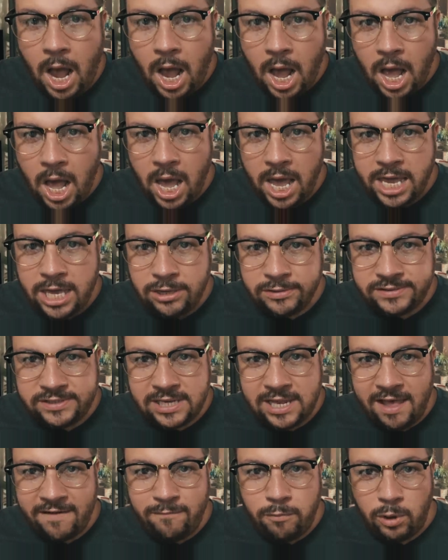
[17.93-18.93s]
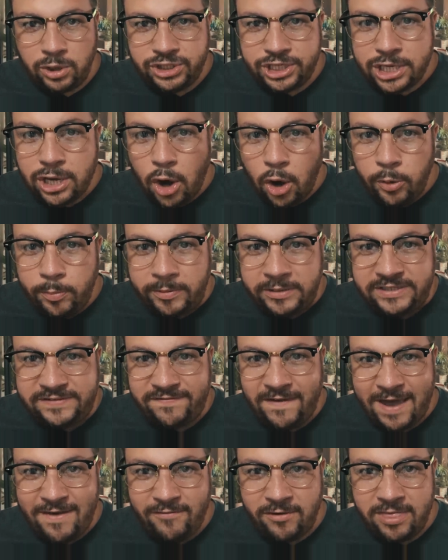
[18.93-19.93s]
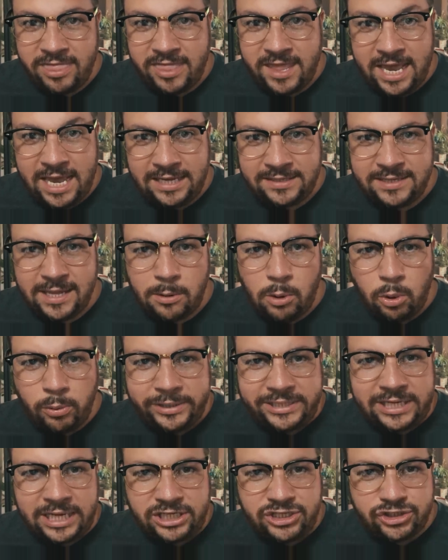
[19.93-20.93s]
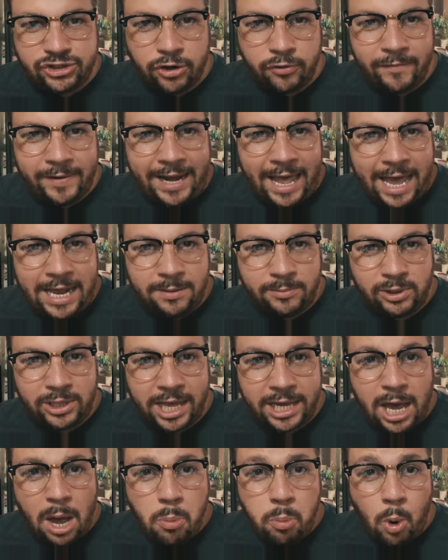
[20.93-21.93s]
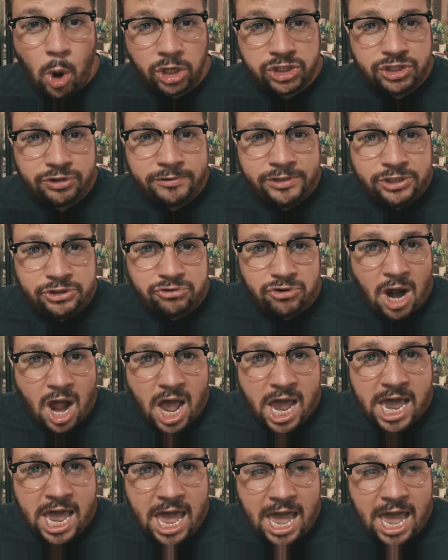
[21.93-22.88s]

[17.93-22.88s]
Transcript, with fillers: I used to love watching Oprah's Favorite Things, and they were always like so relatable, like a washer and dryer.